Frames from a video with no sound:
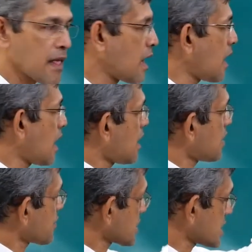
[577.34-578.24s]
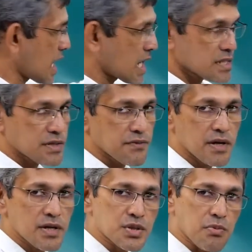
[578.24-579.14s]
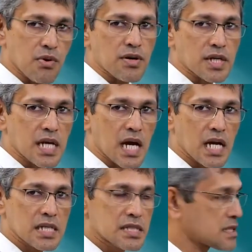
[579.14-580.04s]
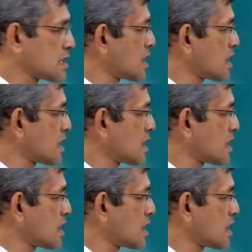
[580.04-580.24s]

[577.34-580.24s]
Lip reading: and rectangles divided into smaller rectangles,